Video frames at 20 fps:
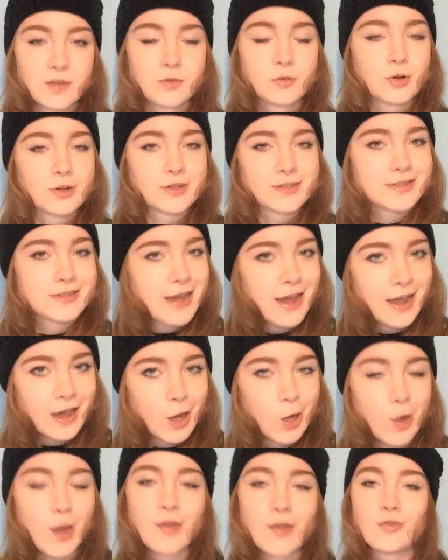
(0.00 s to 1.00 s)
Of course,
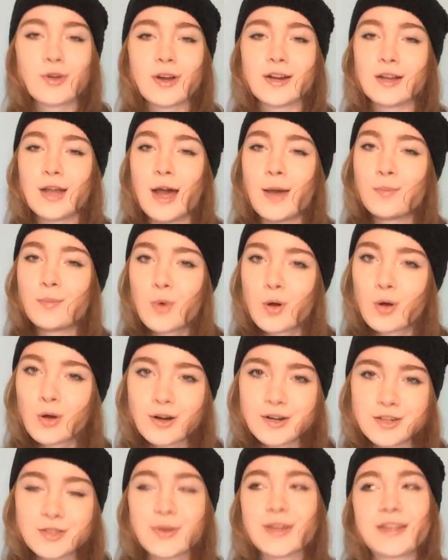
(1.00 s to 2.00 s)
now I've read a lot
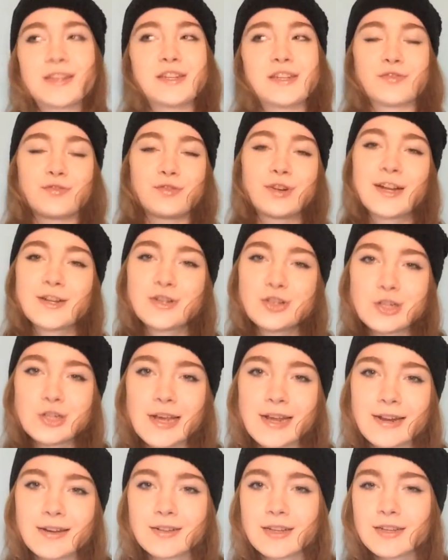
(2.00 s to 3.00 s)
more so I can
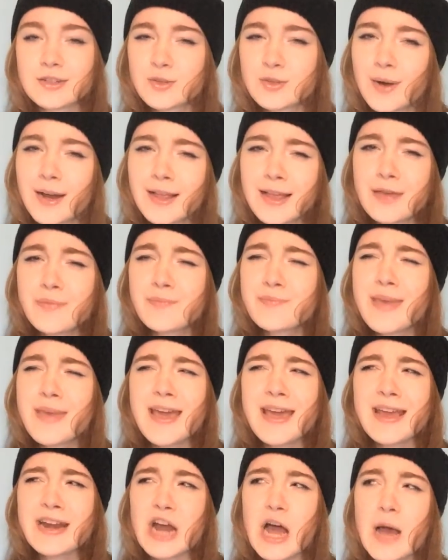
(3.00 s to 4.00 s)
differentiate, and like, Twilight
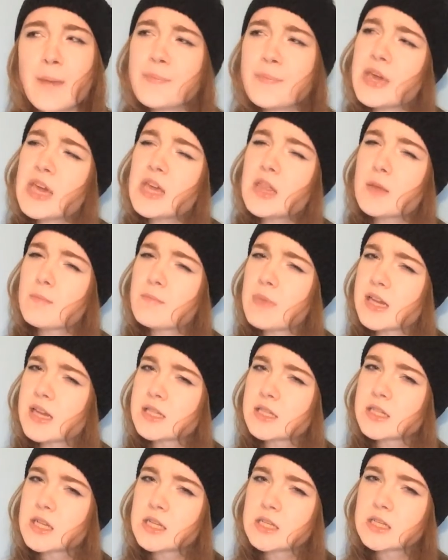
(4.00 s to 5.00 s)
may not be the
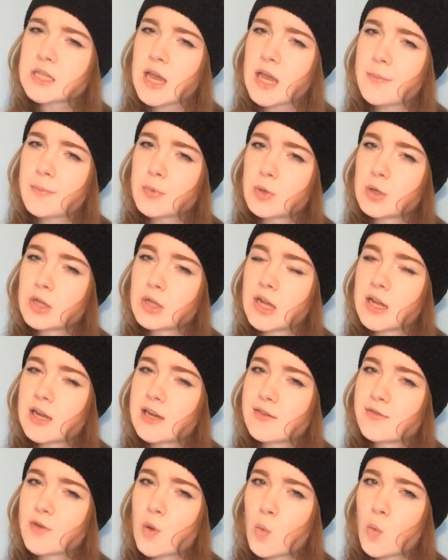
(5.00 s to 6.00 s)
best example
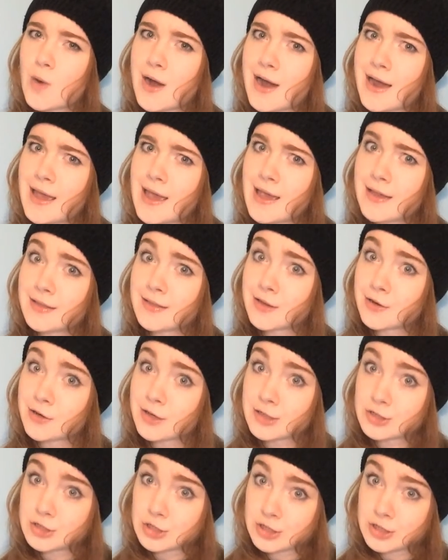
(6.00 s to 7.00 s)
of YA
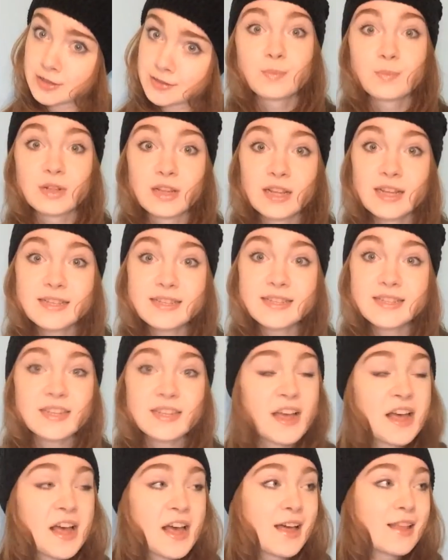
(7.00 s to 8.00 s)
literature. Plus,
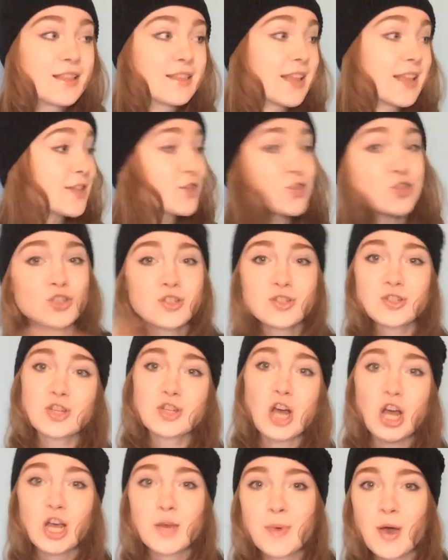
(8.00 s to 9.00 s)
let's just
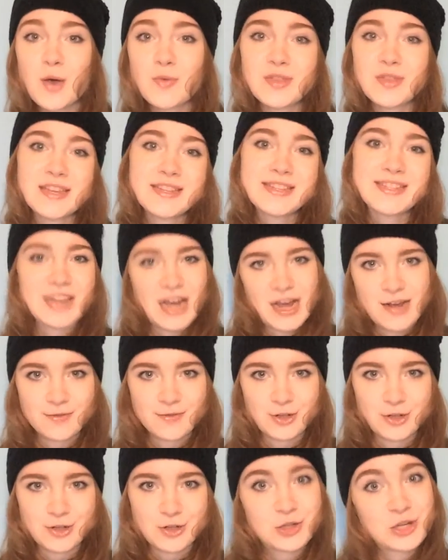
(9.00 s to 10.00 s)
talk about these
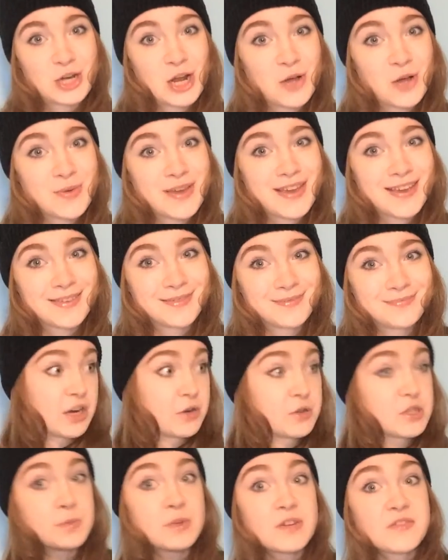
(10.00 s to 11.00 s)
covers, shall we? I
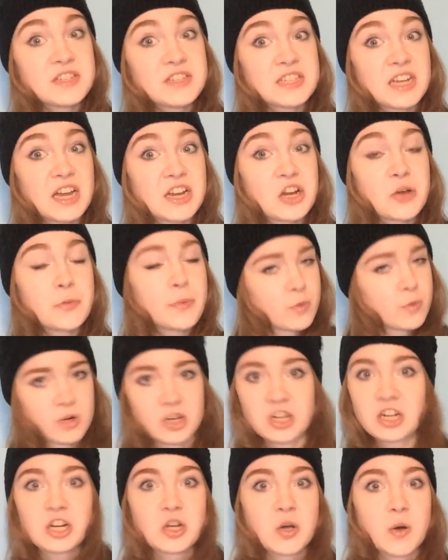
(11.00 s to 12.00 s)
know it's a bit of a side note, but
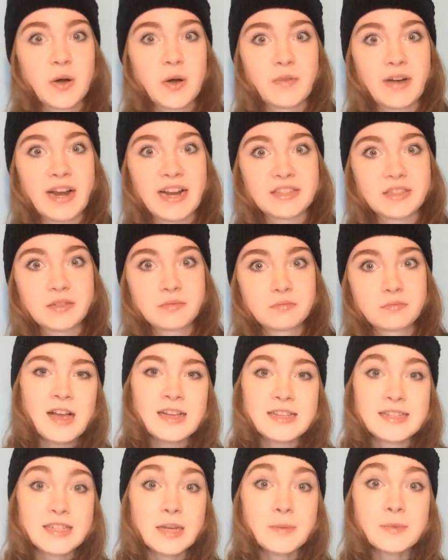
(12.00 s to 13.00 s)
we're gonna go on a rant.
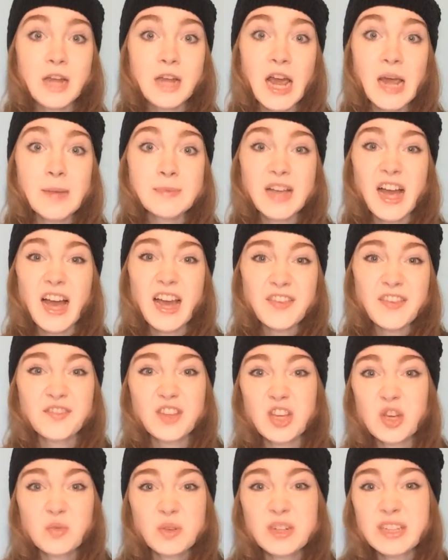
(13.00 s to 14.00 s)
Sometimes I
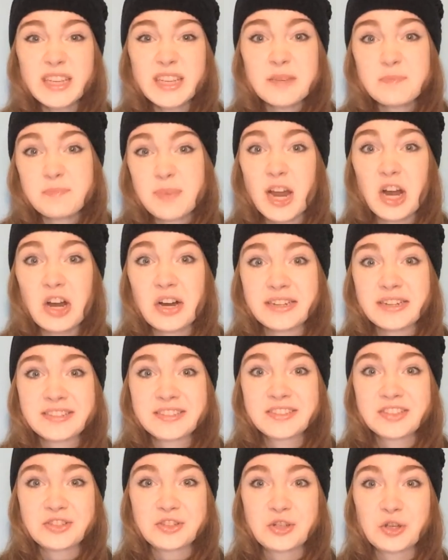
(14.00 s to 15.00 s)
feel really
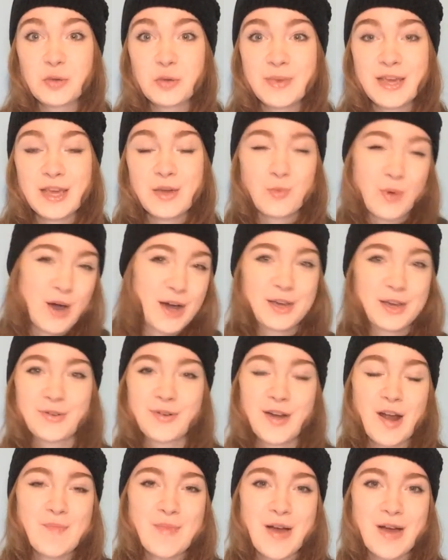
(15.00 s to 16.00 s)
embarrassed to be walking
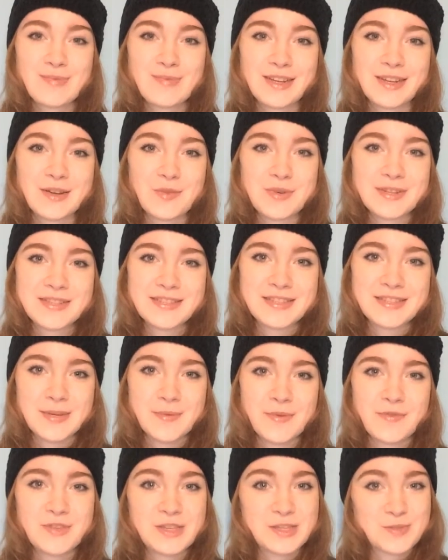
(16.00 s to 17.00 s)
around public with
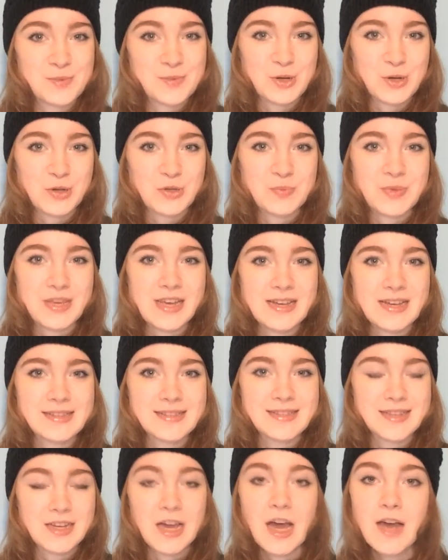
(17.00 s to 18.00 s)
some of these books because
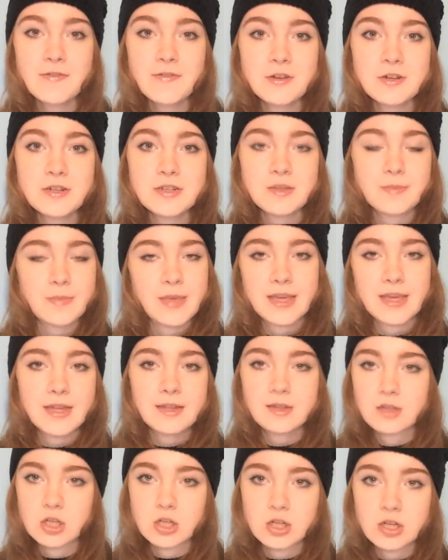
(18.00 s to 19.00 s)
the covers make
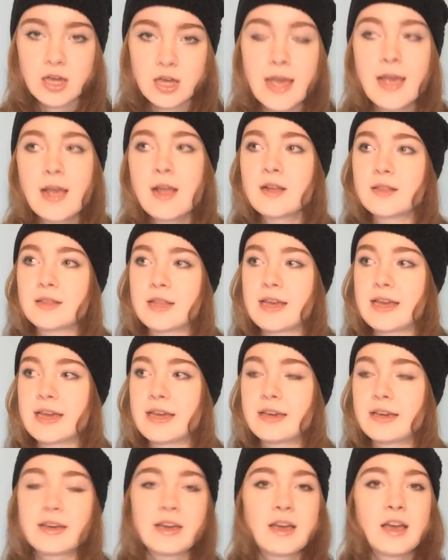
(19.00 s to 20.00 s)
it look
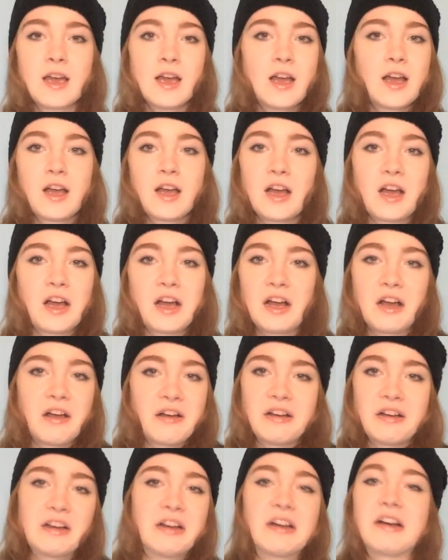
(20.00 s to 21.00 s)
like,
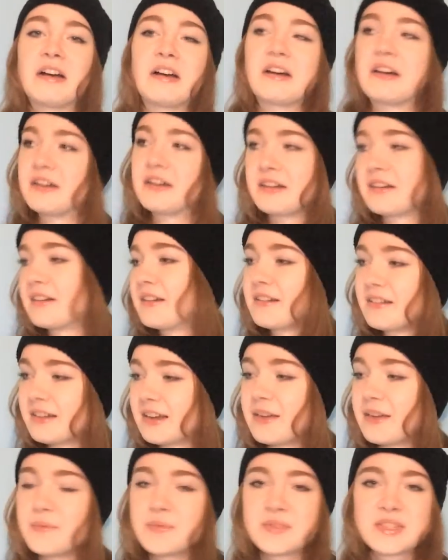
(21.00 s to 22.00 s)

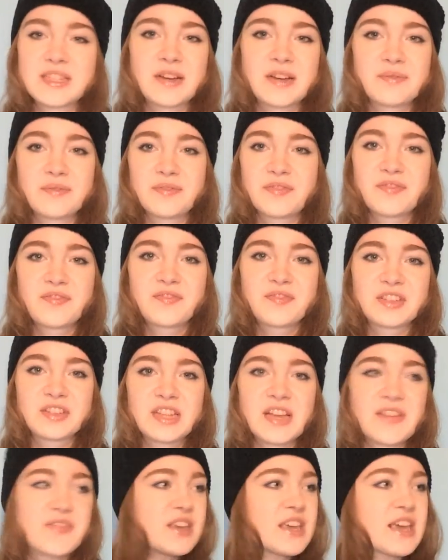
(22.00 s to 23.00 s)
I'm some
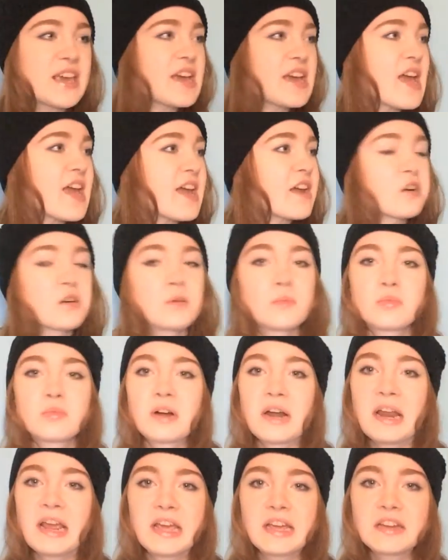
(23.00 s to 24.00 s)
fluffy,
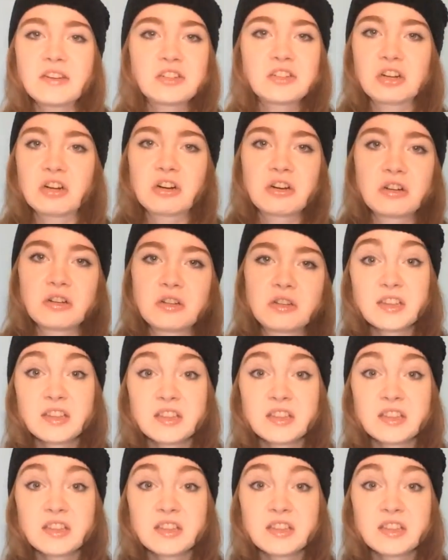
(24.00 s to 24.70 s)
air-brained girl.